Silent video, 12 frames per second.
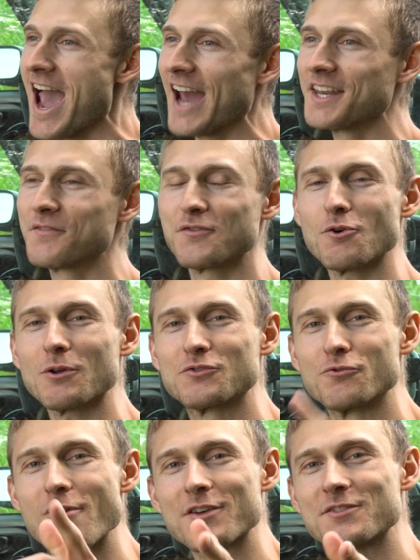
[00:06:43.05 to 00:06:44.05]
And if you want
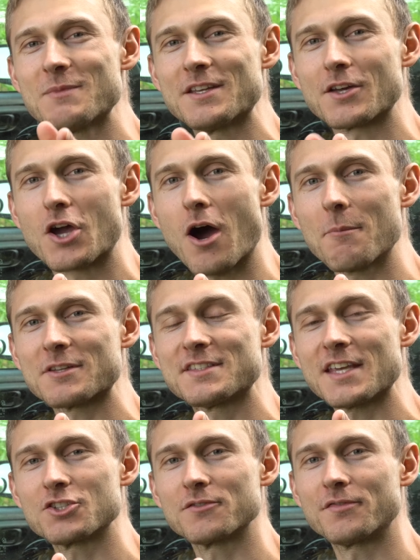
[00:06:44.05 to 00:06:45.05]
to roast me in the comment
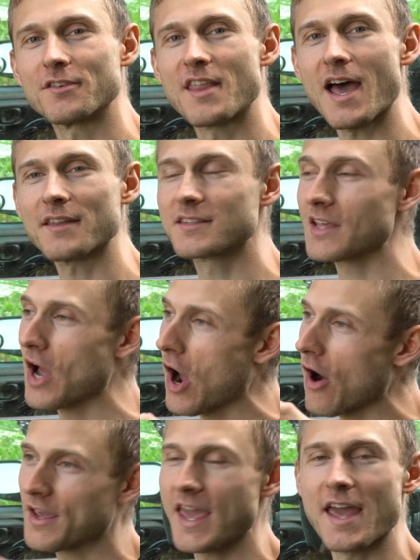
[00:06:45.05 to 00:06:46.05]
section for that,
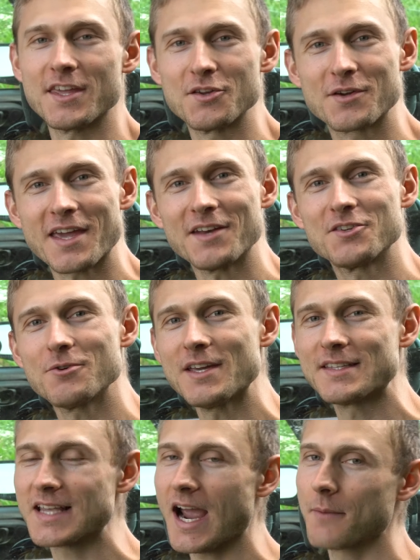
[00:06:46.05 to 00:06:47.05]
okay, you can do
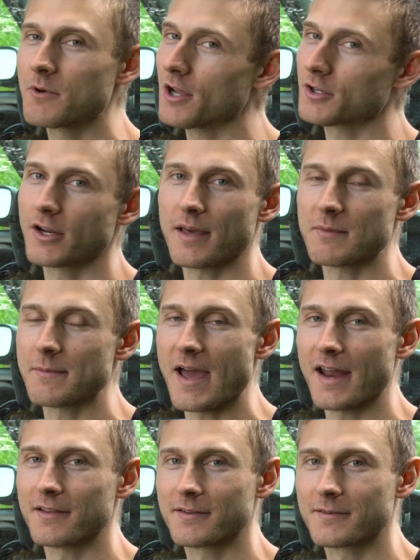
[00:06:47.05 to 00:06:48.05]
it, I'm not gonna be mad.